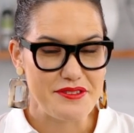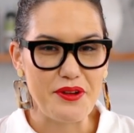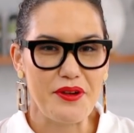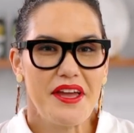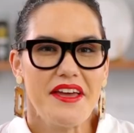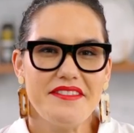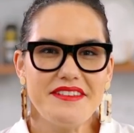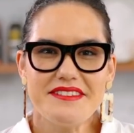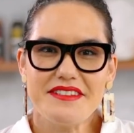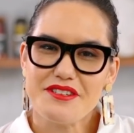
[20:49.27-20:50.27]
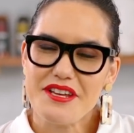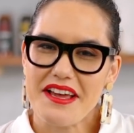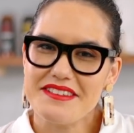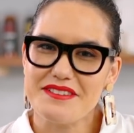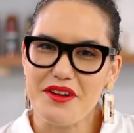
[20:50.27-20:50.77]
So this dish
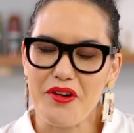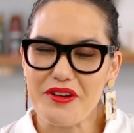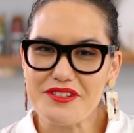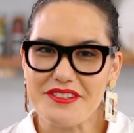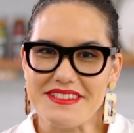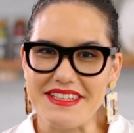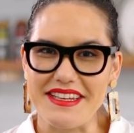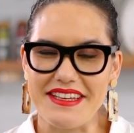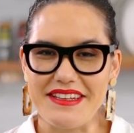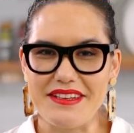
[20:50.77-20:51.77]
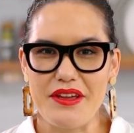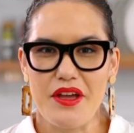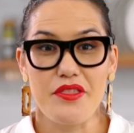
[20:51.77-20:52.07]
has its origins in